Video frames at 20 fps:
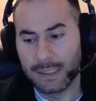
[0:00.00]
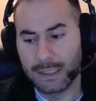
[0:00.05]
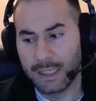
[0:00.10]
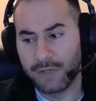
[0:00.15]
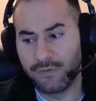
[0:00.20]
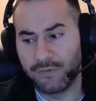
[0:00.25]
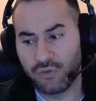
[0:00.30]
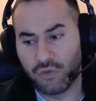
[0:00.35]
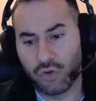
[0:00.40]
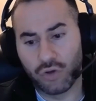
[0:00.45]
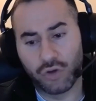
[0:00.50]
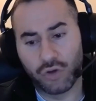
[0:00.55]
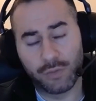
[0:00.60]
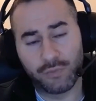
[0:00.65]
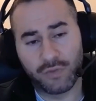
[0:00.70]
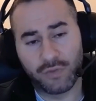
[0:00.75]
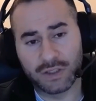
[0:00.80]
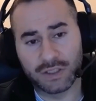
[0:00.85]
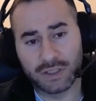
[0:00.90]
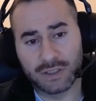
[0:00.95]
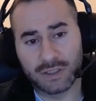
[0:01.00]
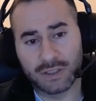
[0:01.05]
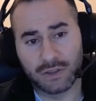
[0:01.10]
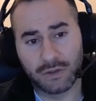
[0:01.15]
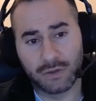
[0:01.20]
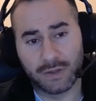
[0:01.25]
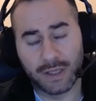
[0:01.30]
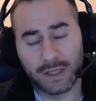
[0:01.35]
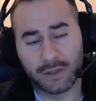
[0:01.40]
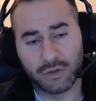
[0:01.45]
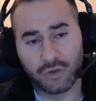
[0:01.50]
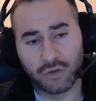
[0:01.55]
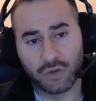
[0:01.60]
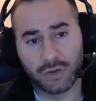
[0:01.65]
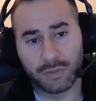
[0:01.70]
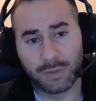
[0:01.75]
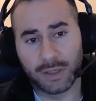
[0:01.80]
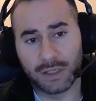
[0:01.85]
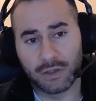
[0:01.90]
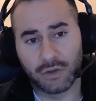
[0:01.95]
If you've got no pressure to do that and you're not
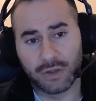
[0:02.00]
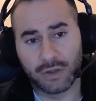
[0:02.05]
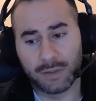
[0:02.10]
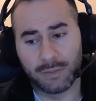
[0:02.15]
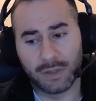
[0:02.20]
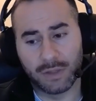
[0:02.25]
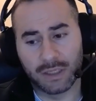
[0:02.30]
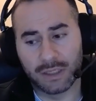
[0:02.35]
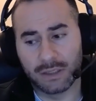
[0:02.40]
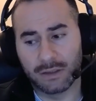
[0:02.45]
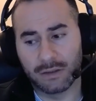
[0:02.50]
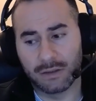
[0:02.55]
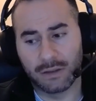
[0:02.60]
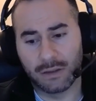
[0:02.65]
depending on that money,